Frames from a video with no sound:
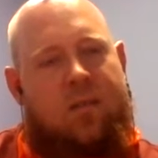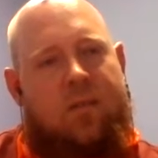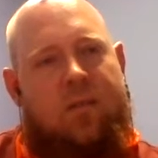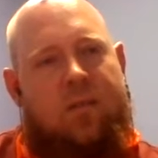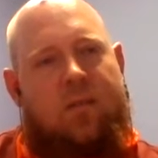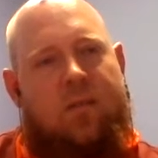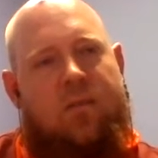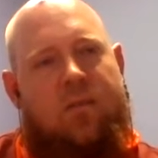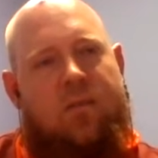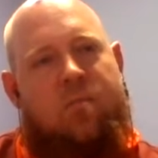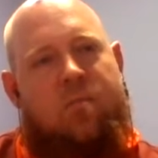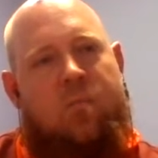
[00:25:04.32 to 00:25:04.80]

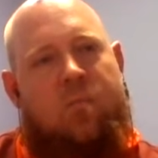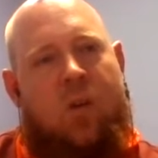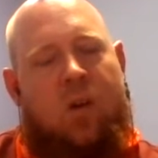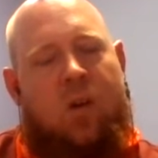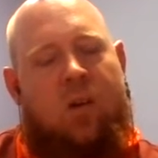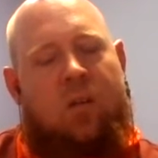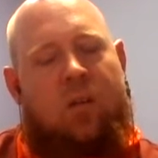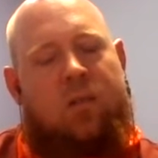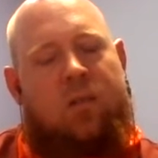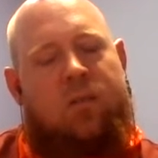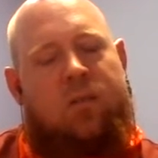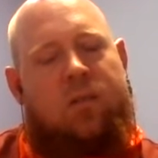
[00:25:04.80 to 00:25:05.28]

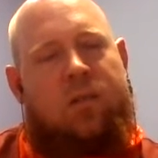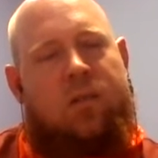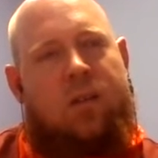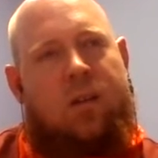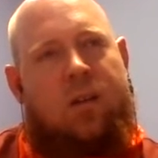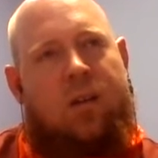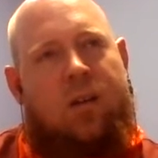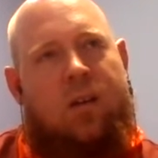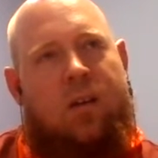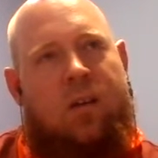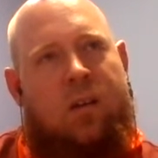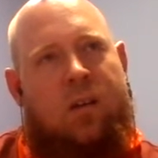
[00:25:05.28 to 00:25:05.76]
small.
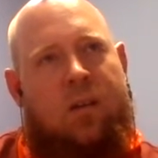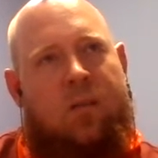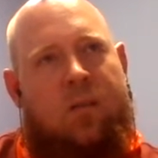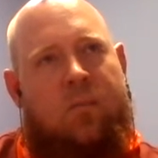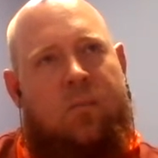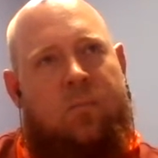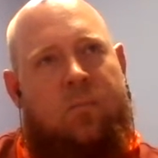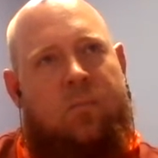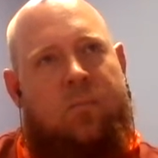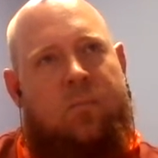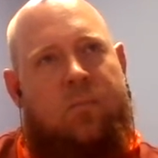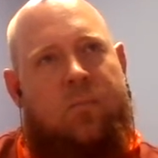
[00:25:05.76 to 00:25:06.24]

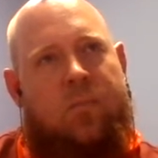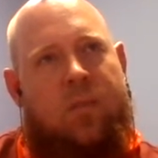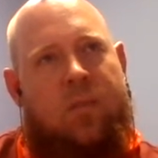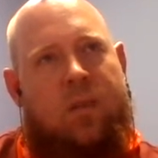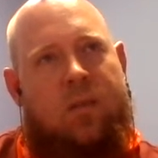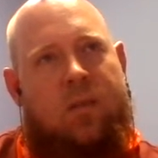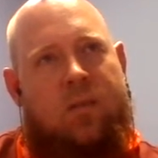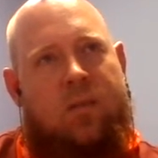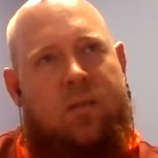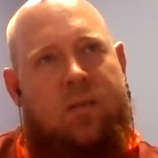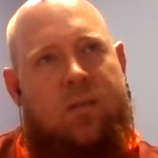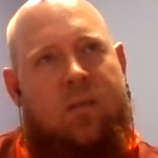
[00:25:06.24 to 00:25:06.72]

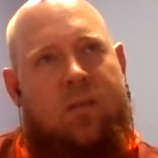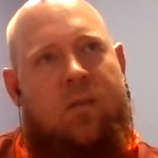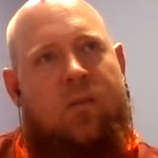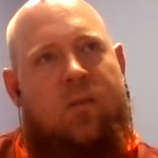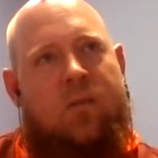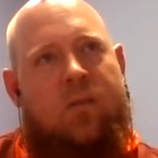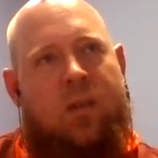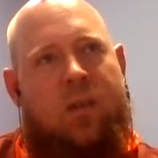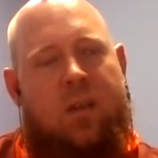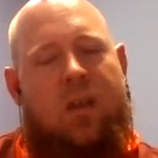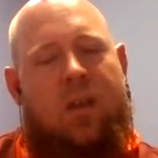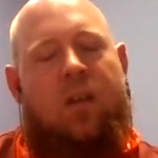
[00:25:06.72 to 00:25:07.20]

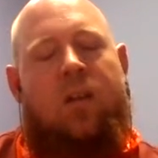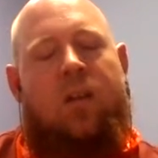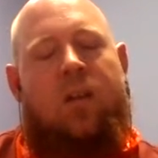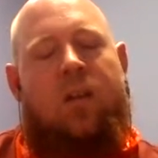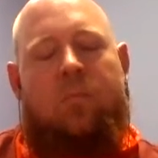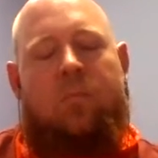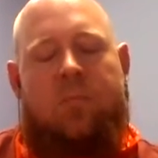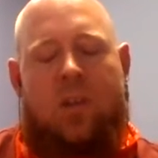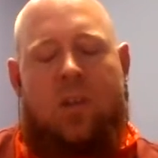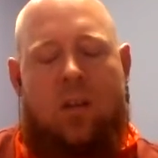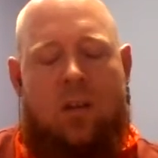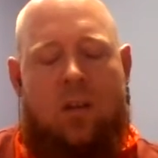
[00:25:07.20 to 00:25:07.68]
So again,
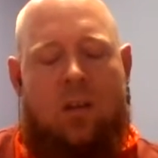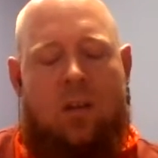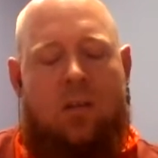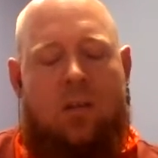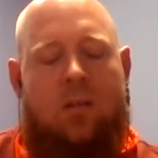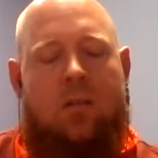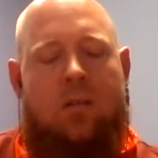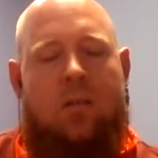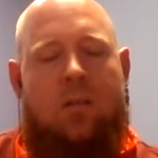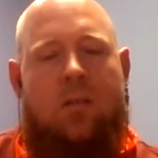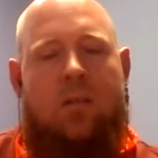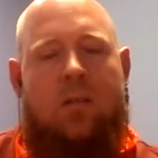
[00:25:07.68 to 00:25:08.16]
I'm
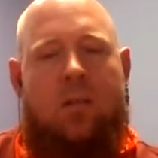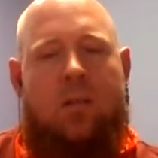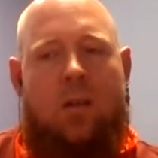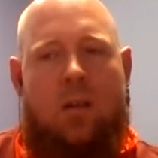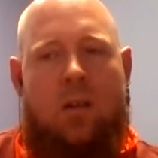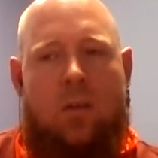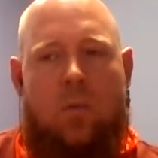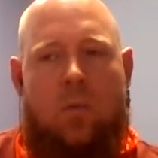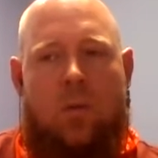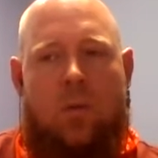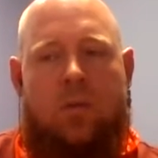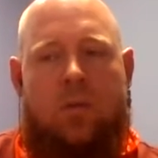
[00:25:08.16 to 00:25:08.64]

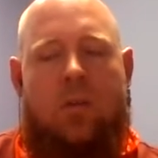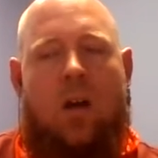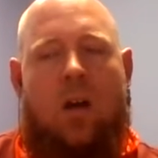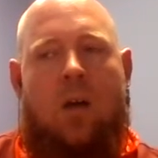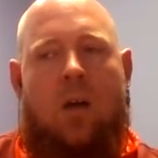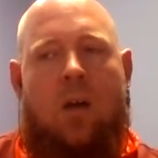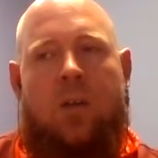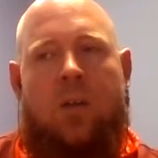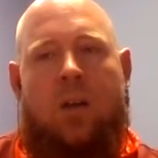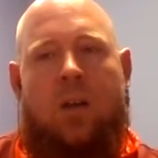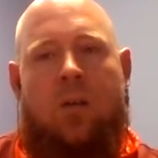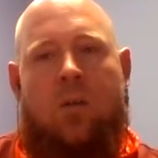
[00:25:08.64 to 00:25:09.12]
leading with
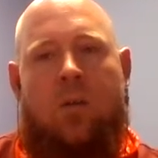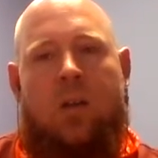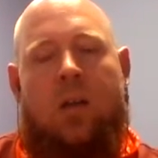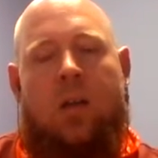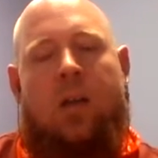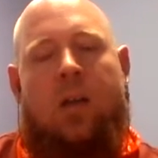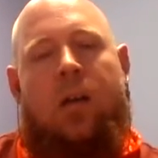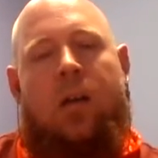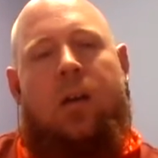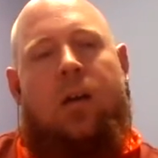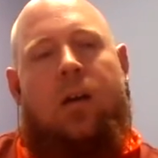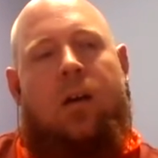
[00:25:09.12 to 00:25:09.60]
Domino.
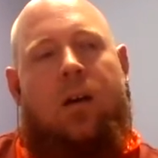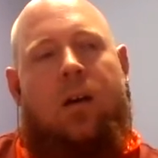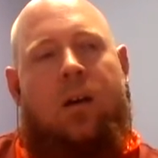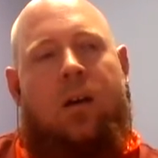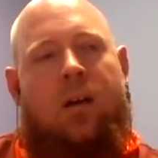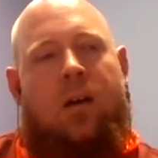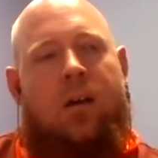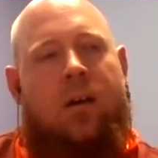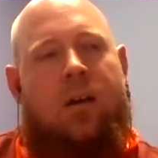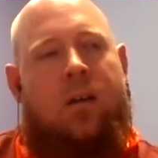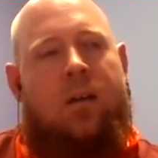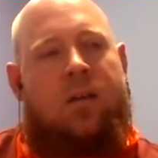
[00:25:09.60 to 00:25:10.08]

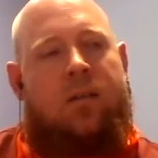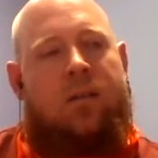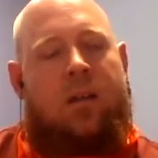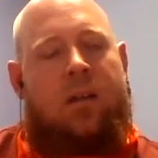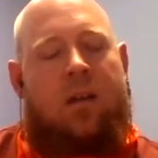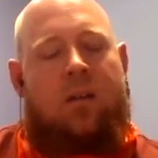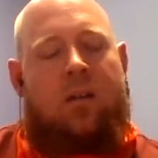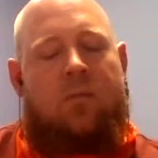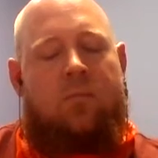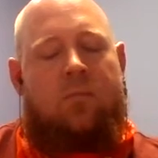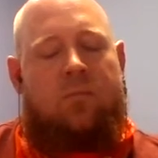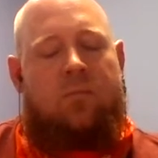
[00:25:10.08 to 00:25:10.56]

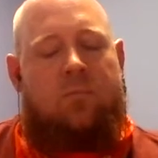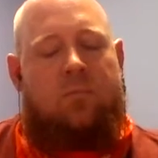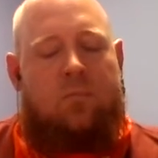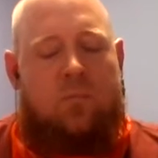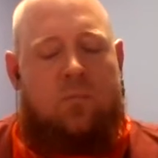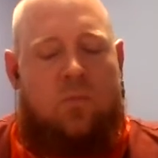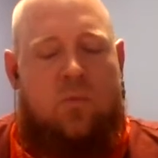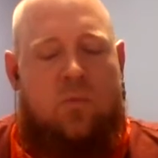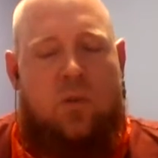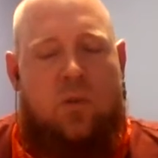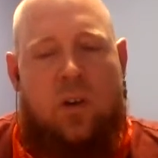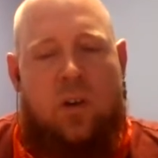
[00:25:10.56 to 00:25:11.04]
I
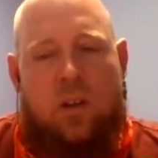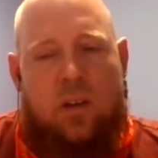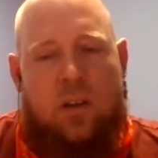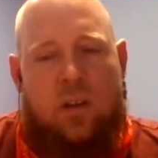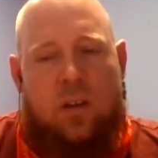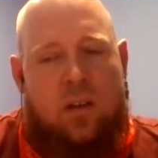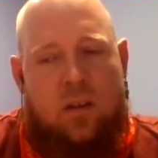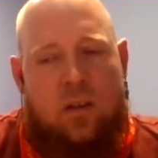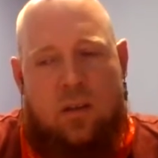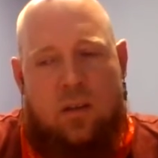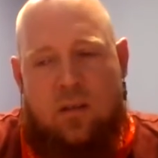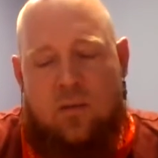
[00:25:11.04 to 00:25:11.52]

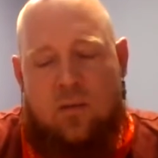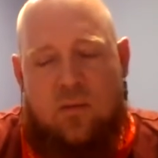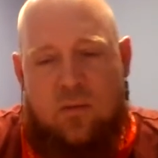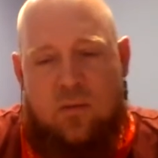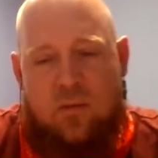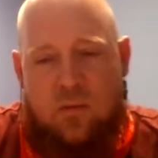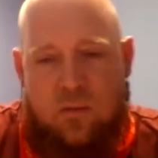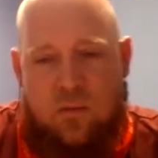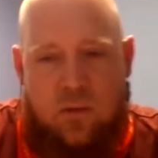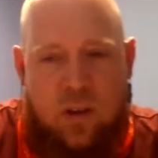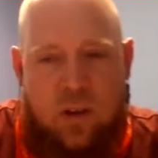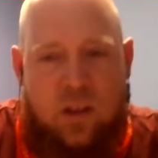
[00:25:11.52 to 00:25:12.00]
really
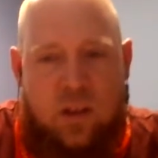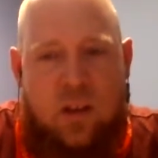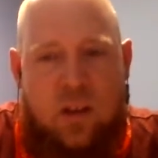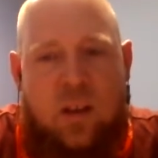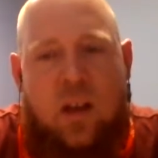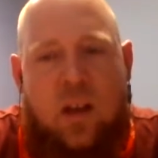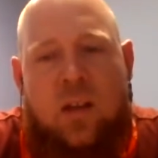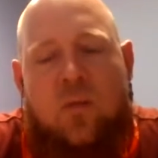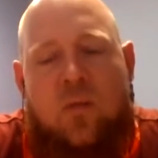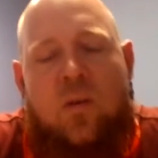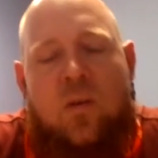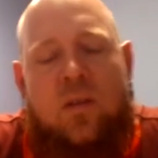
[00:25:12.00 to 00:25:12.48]
really
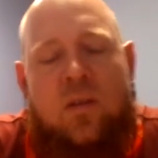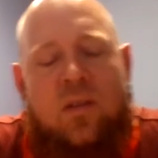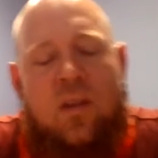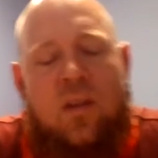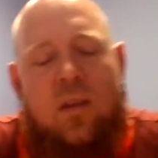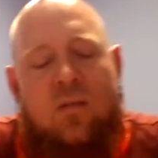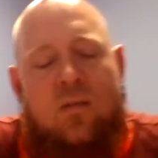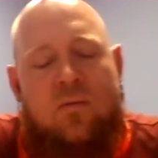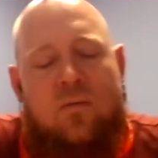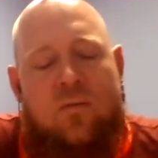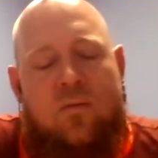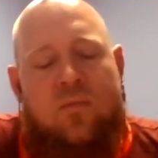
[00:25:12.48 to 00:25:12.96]
like what
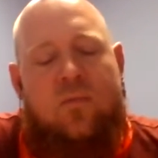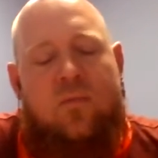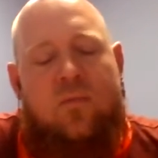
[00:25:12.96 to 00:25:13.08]
they've